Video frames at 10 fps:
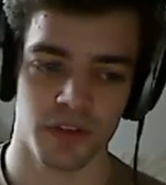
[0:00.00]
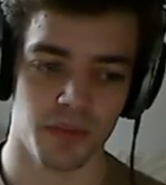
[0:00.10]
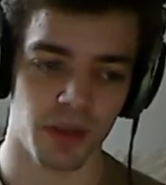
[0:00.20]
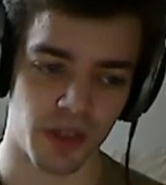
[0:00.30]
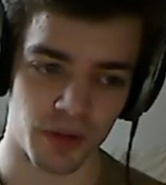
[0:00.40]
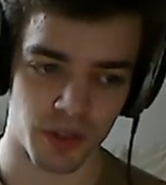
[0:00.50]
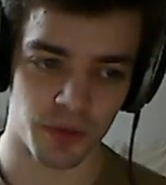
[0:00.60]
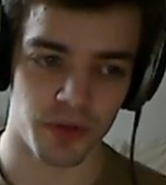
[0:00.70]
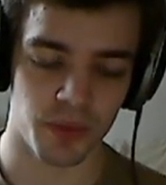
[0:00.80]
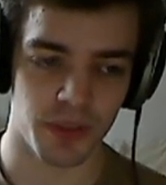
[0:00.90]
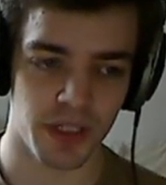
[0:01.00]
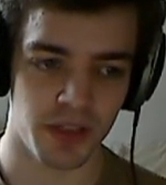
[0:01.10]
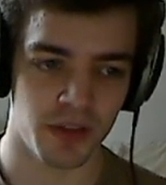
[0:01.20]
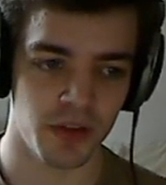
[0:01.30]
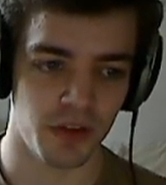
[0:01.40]
and I'll go into it
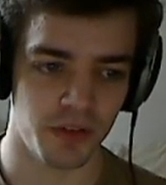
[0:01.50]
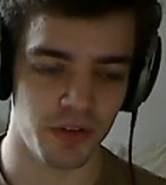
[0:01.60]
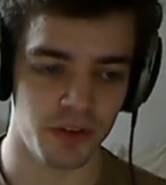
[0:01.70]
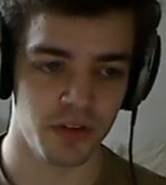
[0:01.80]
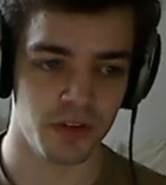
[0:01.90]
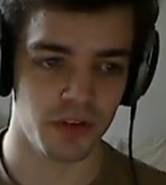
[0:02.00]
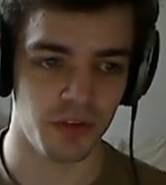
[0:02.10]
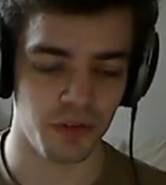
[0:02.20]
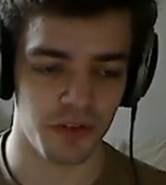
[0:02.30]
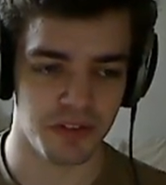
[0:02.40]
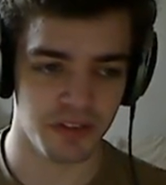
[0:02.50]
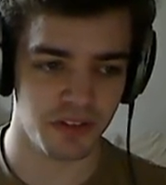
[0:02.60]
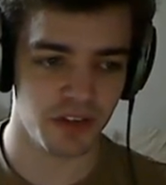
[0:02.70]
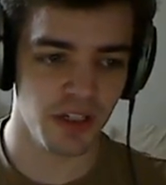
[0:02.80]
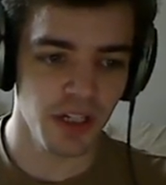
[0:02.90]
again after going through this
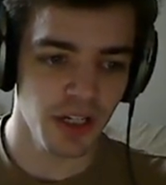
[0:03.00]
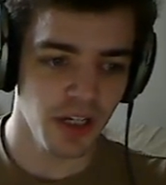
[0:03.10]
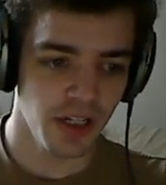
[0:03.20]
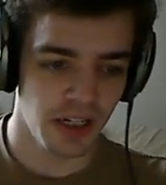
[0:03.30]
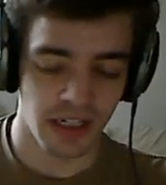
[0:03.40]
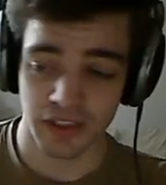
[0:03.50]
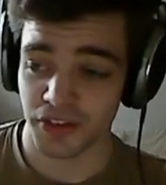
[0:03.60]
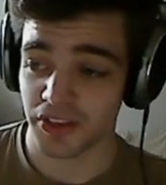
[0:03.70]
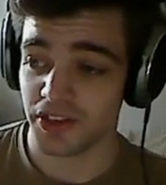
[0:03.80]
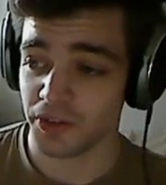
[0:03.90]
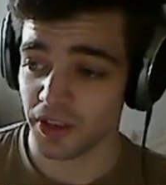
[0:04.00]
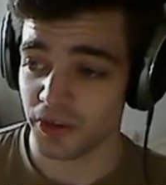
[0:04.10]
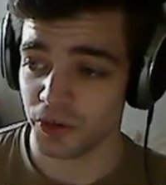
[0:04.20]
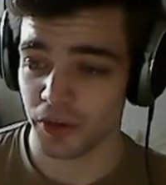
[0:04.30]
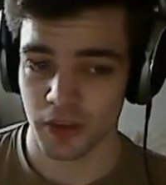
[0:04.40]
list. As you can see on the little
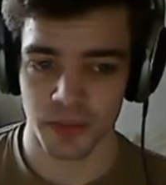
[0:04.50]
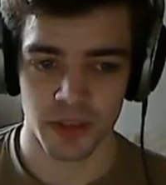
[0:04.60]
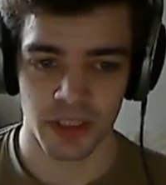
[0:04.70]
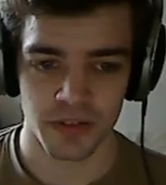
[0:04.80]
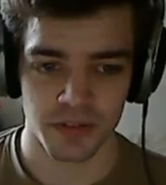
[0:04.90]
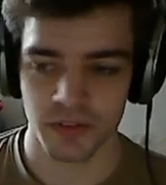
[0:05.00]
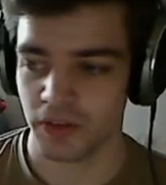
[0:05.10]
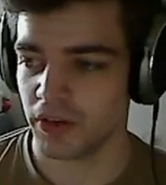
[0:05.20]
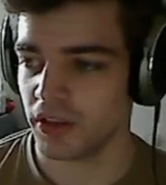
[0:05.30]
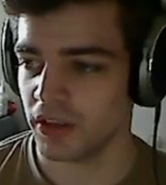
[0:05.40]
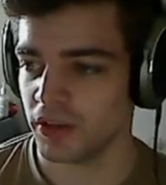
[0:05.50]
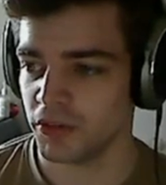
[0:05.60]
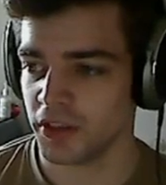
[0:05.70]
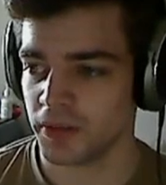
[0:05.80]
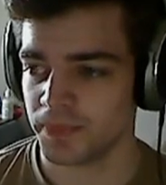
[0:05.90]
document I have written up.